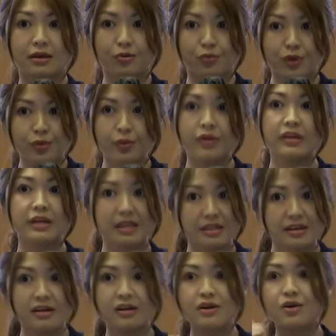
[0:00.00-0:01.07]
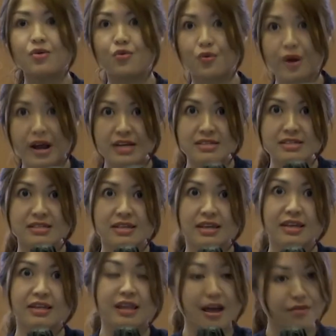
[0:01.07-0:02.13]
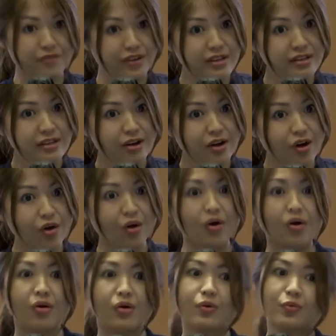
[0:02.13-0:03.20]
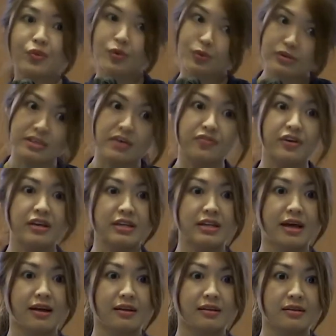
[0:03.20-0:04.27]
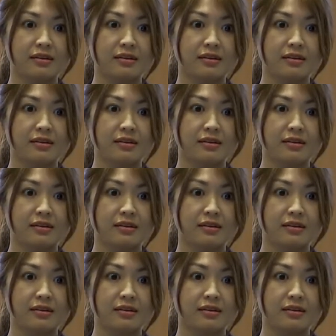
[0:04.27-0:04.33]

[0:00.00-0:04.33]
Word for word: we will either rest in heaven or we will suffer in hell.